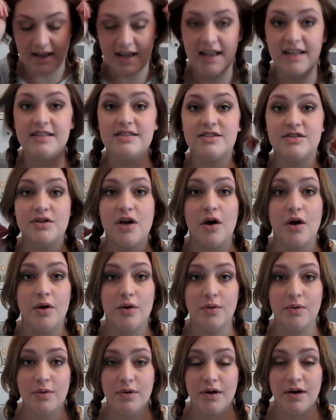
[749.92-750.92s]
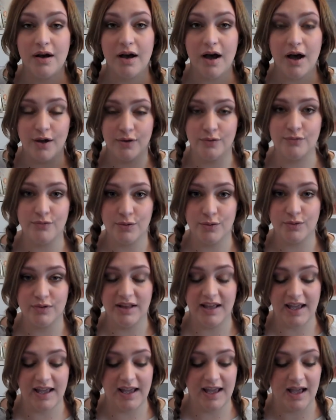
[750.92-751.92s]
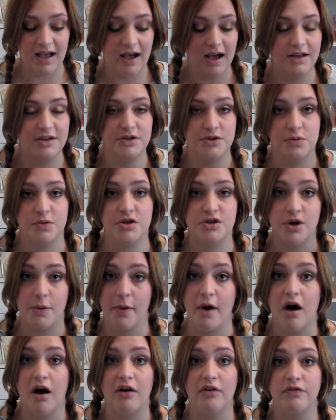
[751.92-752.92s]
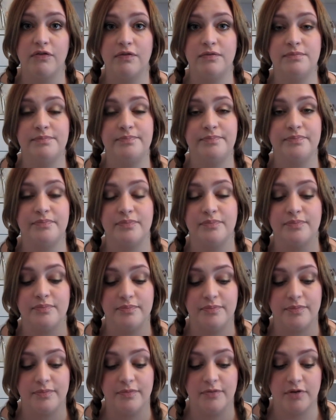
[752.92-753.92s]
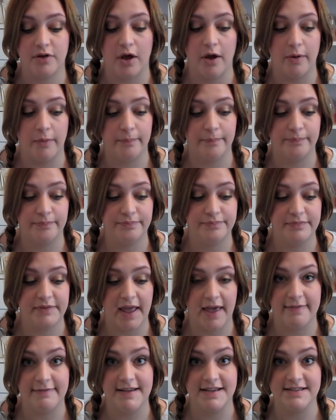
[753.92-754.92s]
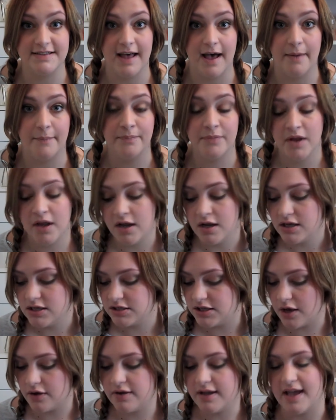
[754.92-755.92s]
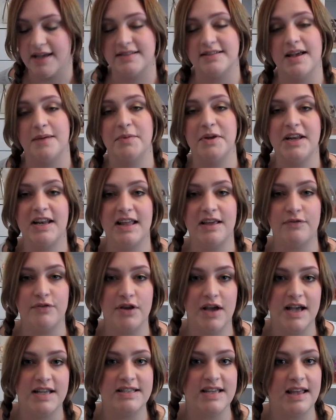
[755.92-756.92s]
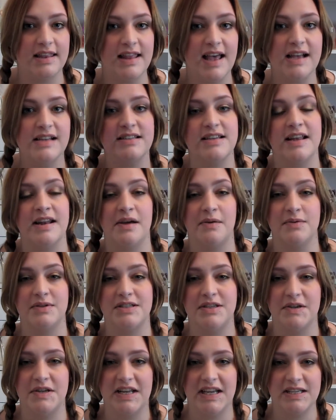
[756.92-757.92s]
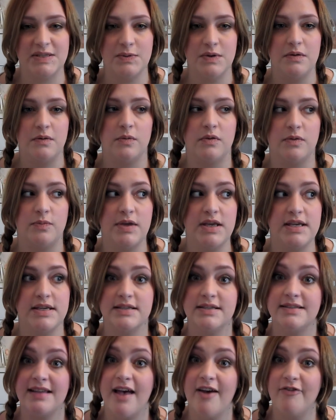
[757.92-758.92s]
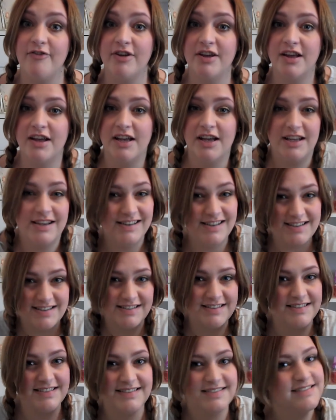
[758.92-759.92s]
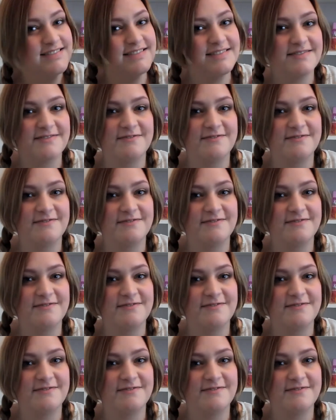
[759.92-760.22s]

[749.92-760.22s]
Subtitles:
It's so unruly, I just want to chop it off. So yeah, there's that. So yes, I'm going to leave you guys at that, and I will see you next week with week 7.